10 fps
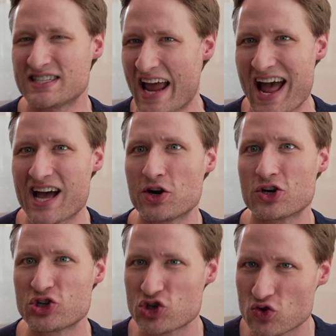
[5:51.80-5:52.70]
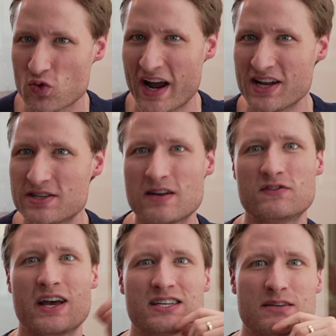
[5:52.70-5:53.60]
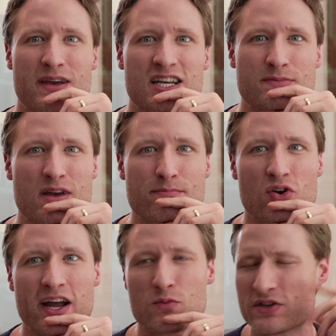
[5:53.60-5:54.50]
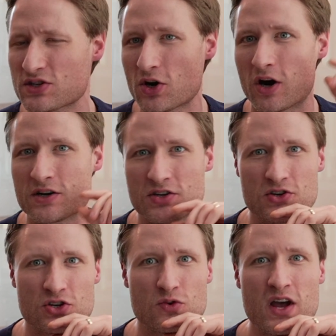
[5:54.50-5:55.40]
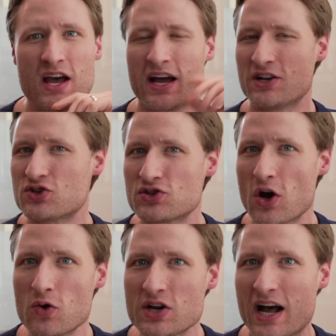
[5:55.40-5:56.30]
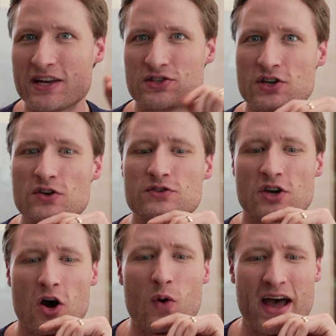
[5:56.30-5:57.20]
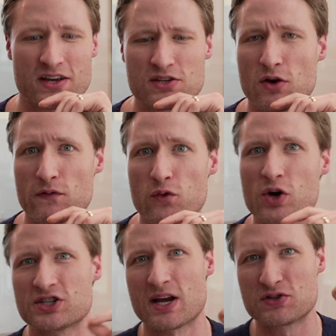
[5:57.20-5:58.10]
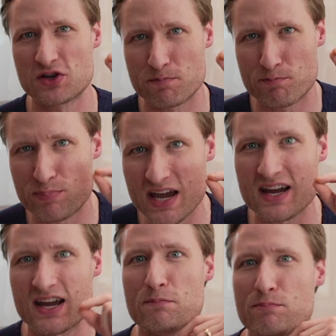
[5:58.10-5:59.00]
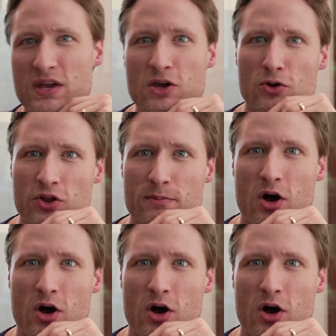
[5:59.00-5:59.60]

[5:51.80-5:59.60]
tattered shreds of Descemet's membrane with scar tissue. It's so nice to use coaxial forceps to pick and peel them